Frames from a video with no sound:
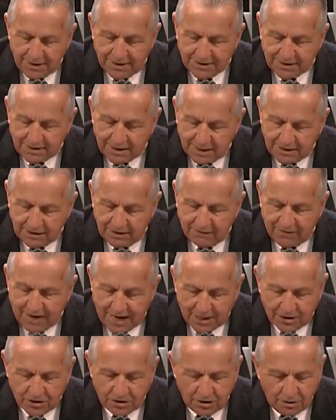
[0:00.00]
decisive
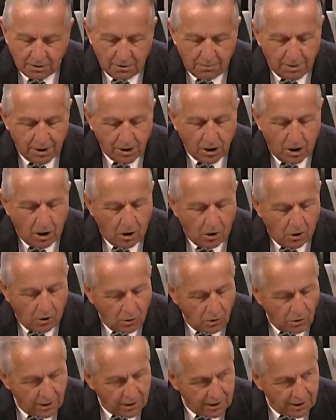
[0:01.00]
action, but
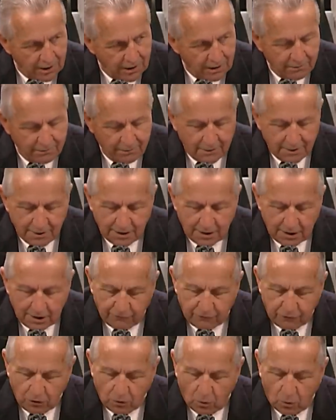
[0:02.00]
only
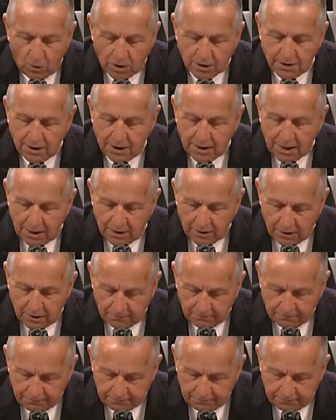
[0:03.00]
if you work together